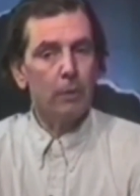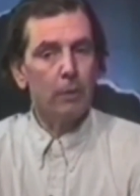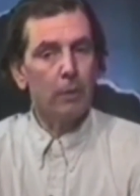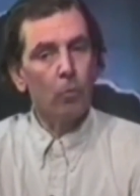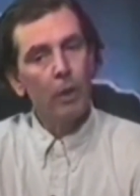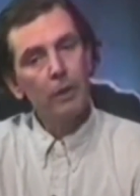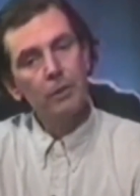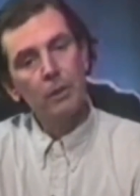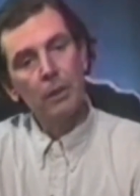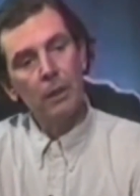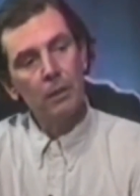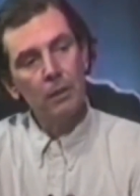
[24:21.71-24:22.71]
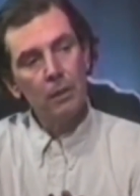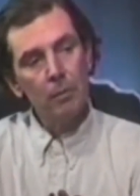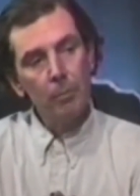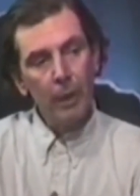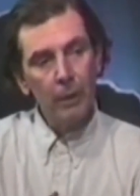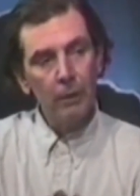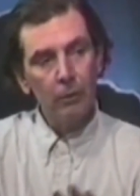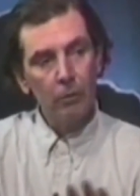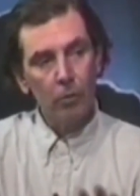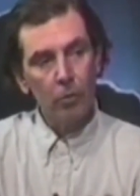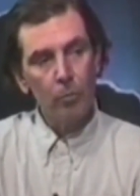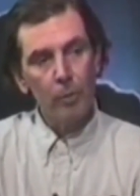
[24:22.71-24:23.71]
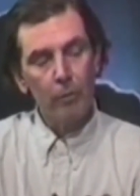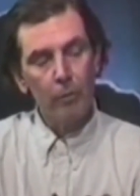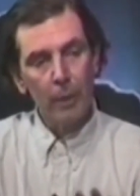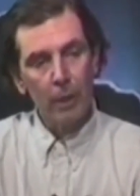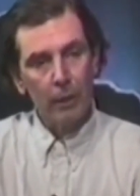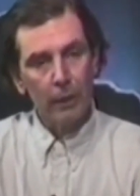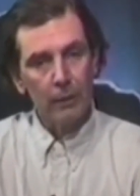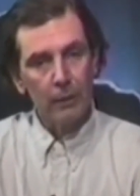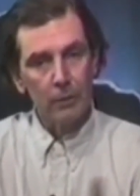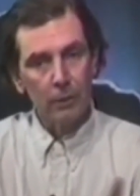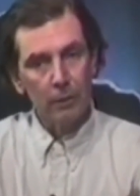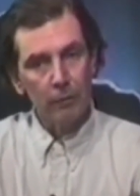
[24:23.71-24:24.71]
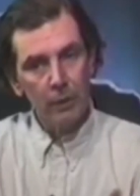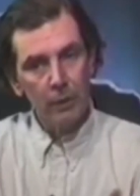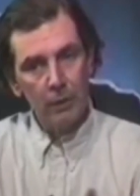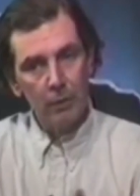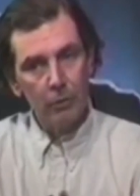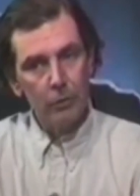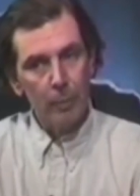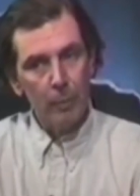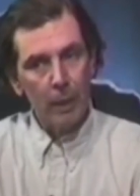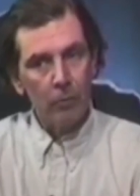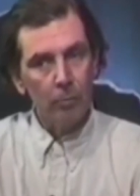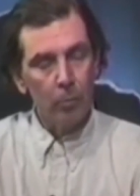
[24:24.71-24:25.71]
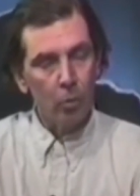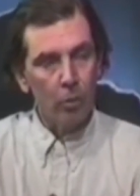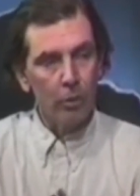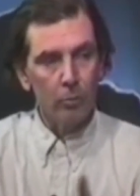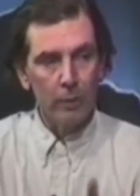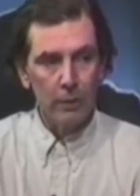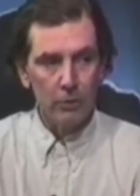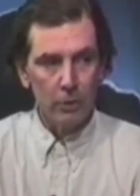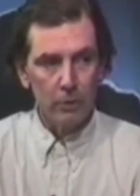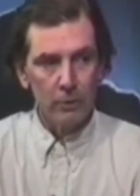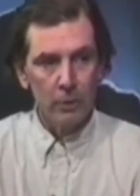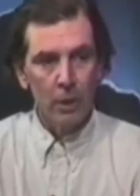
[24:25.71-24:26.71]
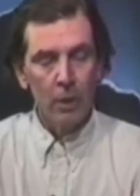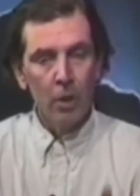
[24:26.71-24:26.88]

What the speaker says: But there was an independent group of Americans living in those mountain border regions